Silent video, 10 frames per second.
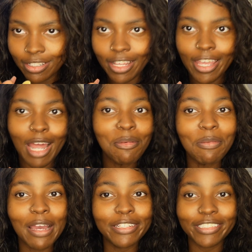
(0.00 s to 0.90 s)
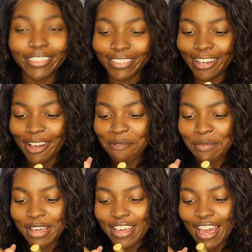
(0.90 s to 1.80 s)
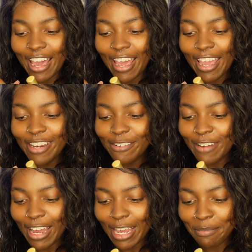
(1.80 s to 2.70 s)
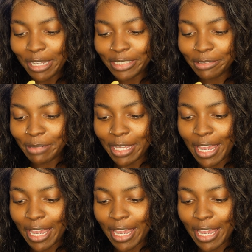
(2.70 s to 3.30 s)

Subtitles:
and I'm a Pisces, y'all. But I do not like Pisces men.